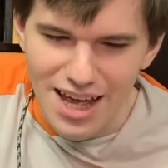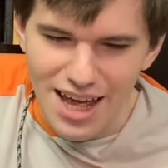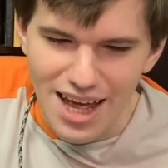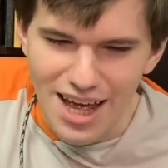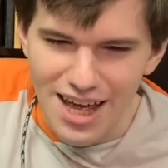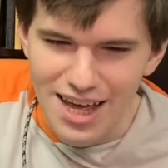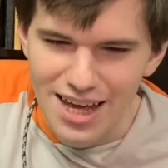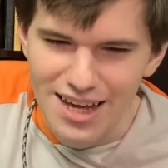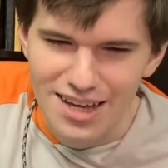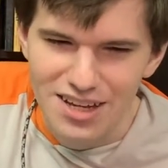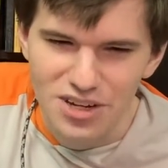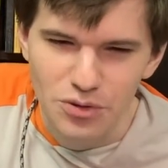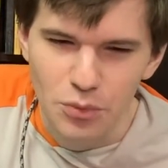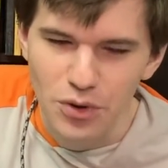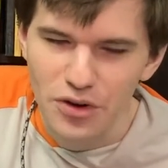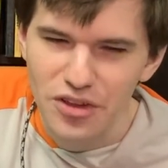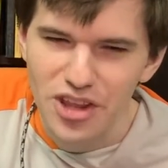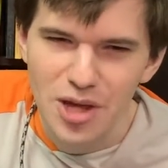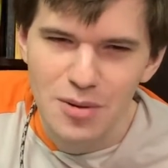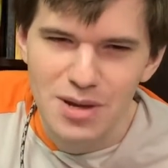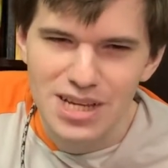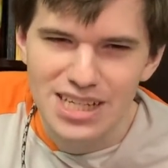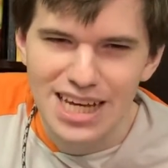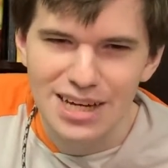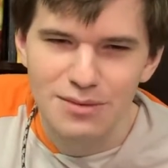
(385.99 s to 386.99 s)
and one of
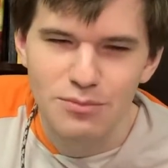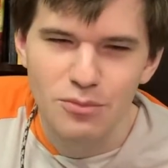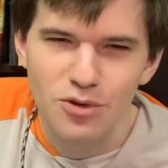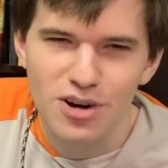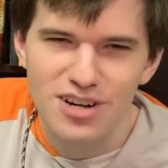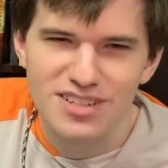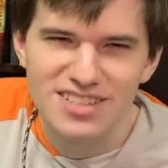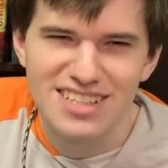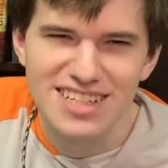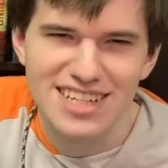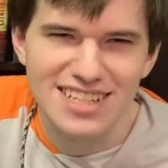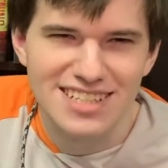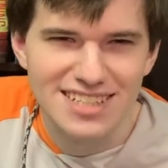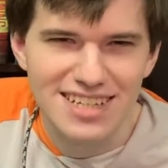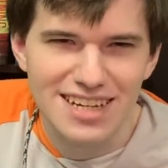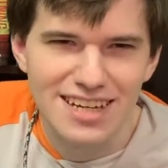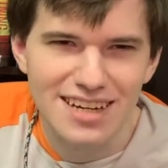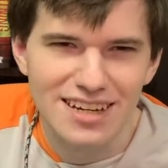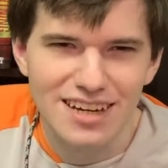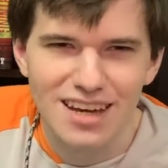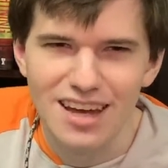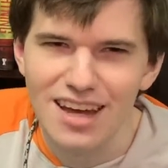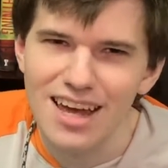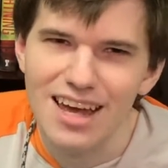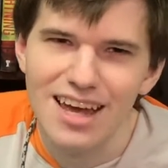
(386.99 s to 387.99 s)
them is like more
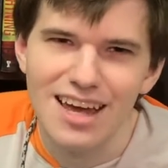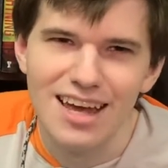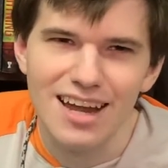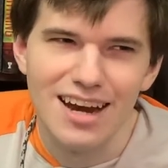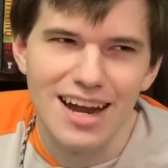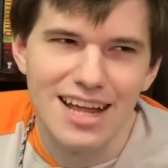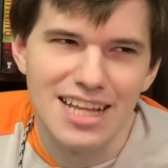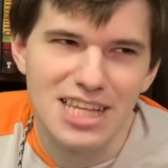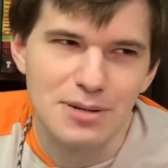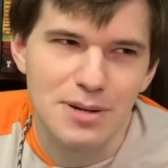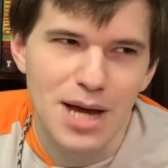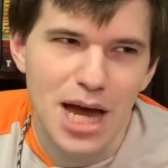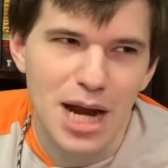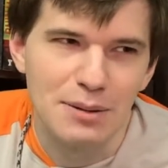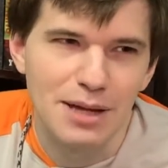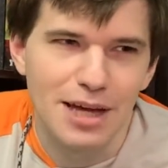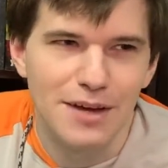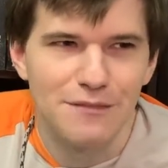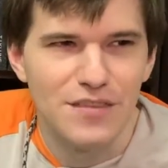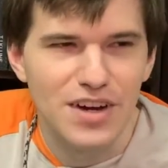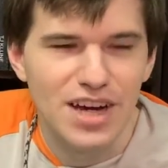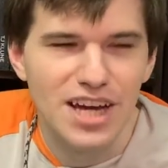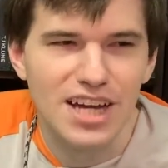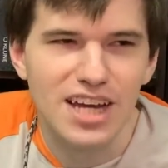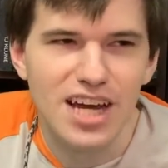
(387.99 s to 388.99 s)
sadistic and kind of like
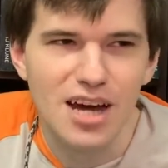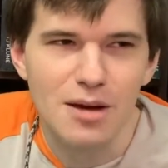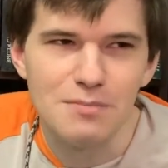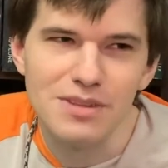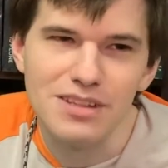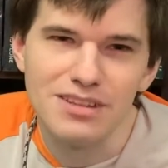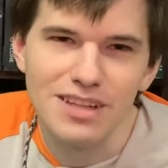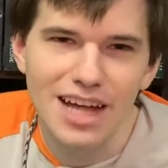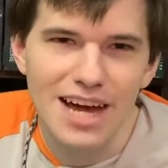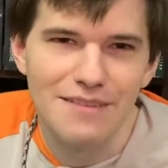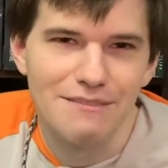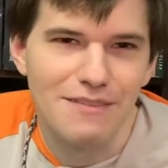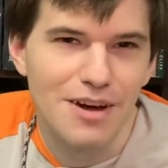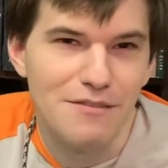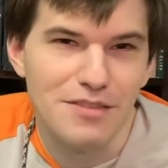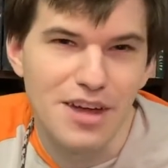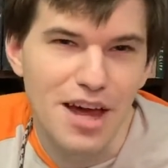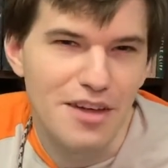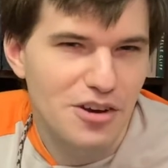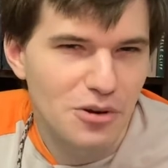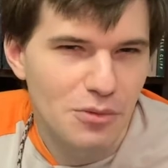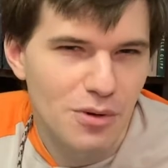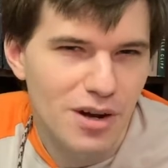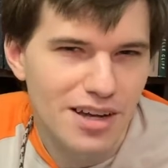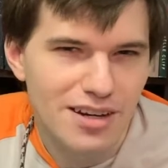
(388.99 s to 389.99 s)
fucking up the life of the
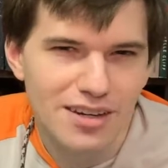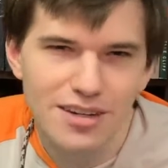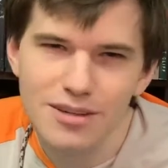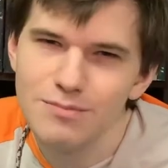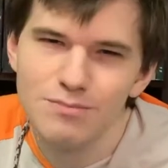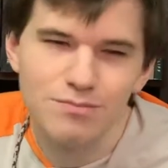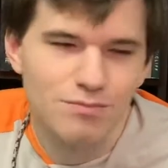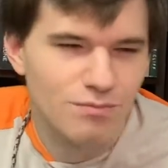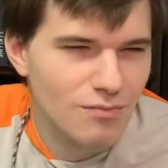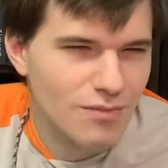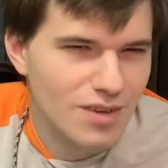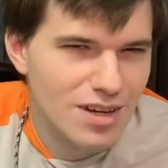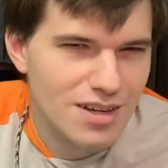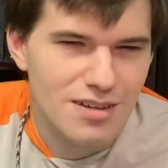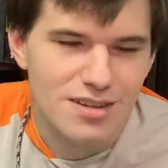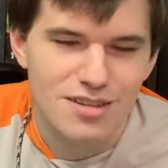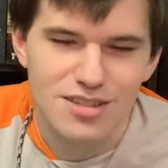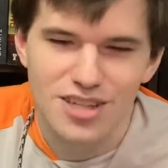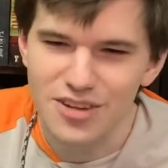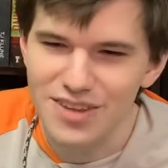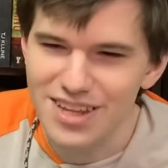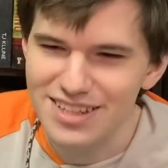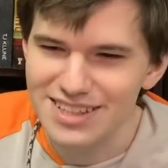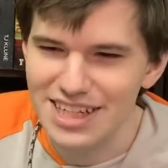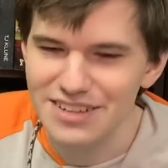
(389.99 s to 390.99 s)
other one.
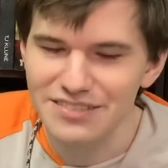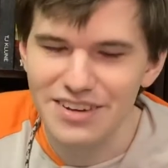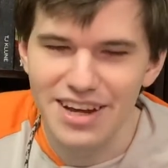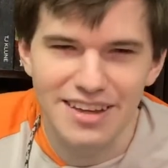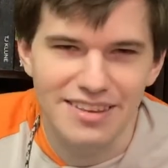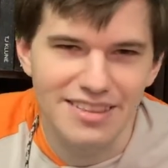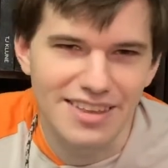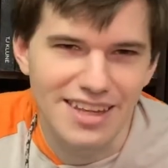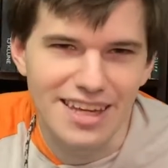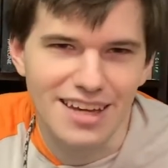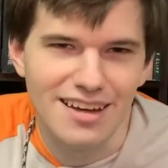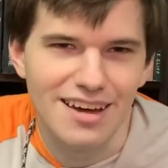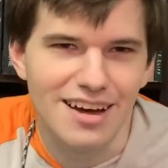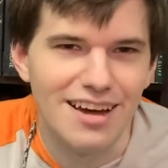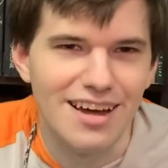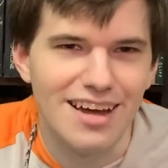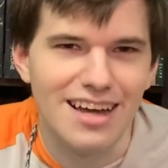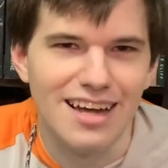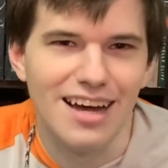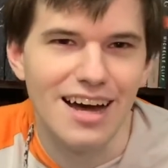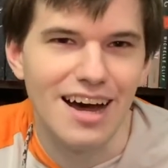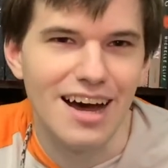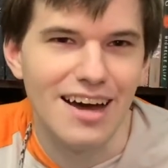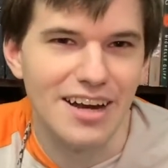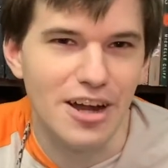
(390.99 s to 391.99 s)
So that's kind of like the
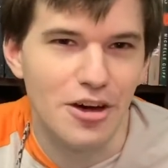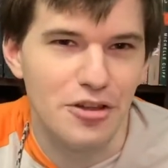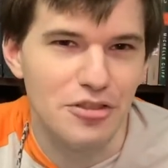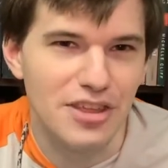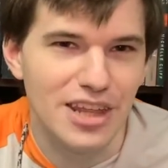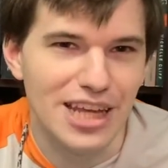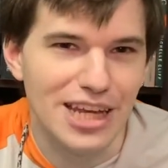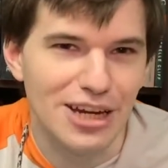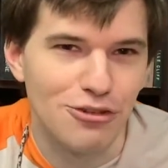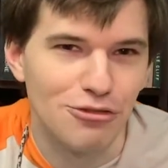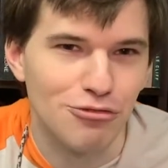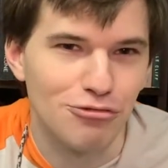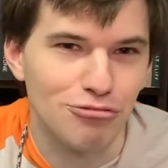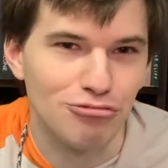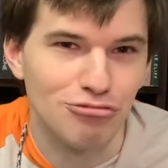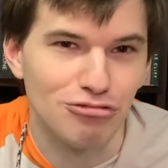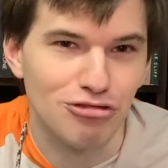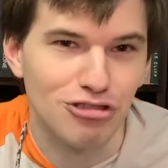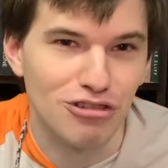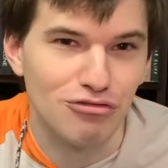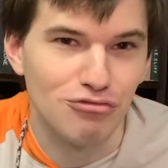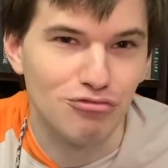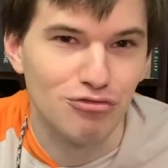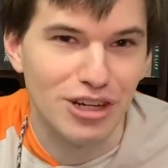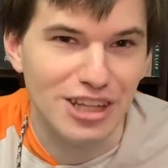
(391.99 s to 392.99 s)
unhealthy
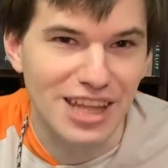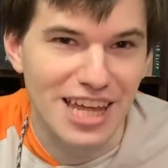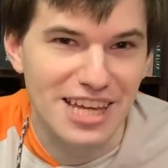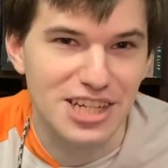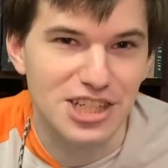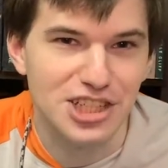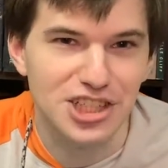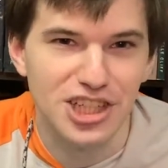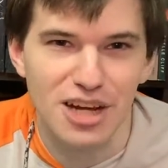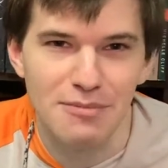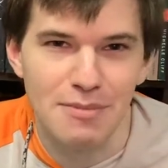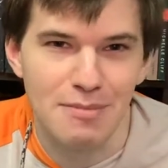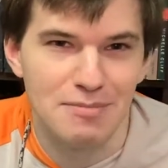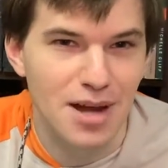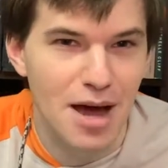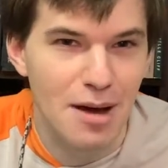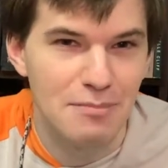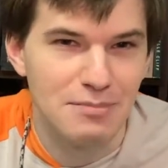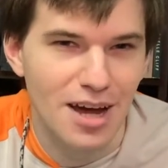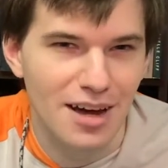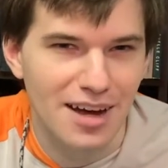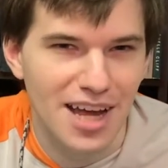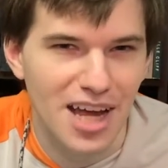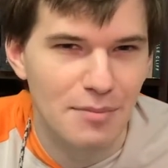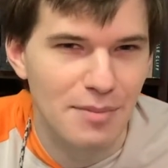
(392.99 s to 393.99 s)
relationship I'm
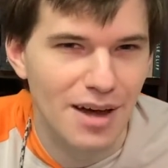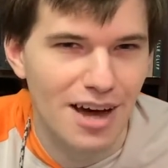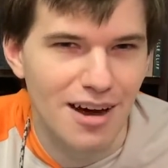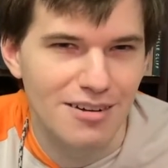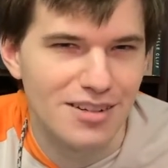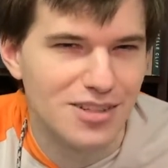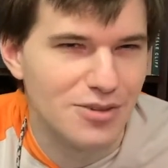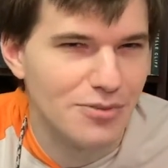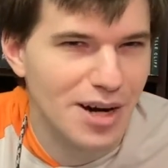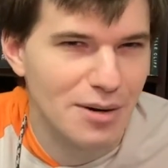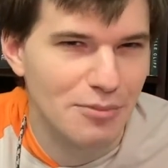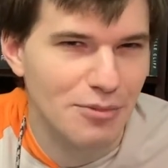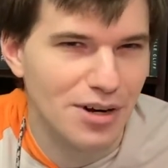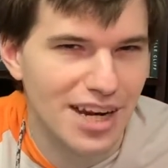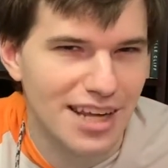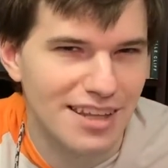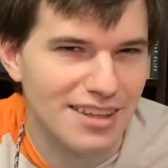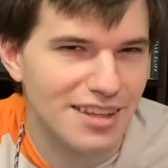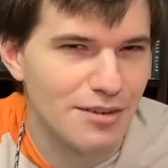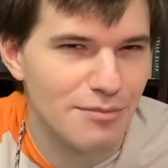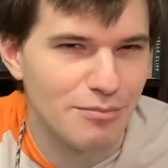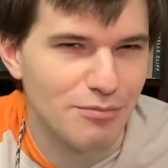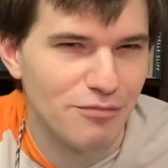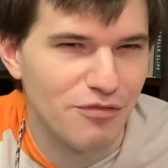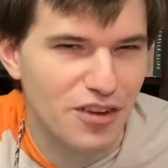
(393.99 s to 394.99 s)
talking about when I'm reading
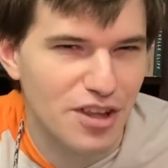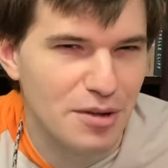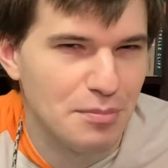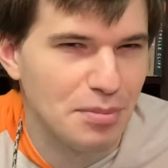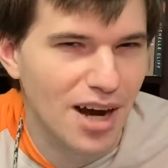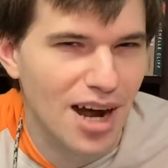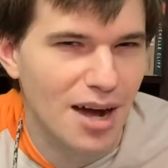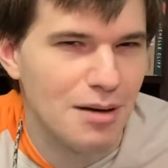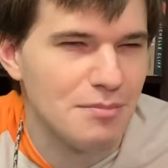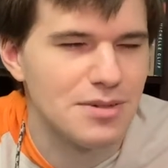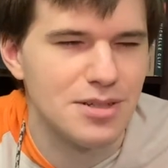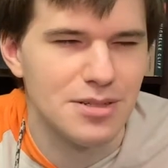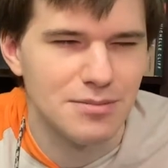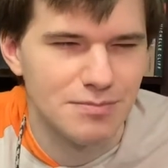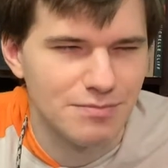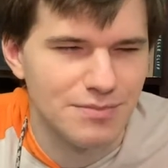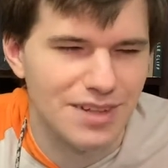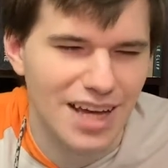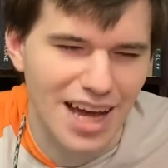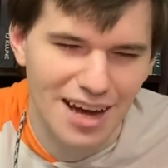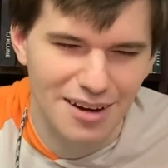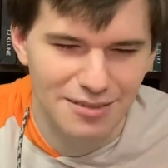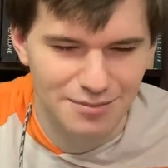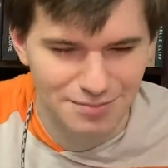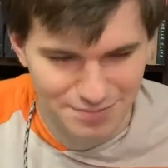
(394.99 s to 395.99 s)
them for the prompt.
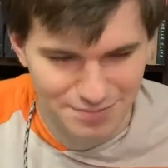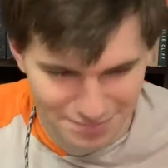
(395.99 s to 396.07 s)
Yeah.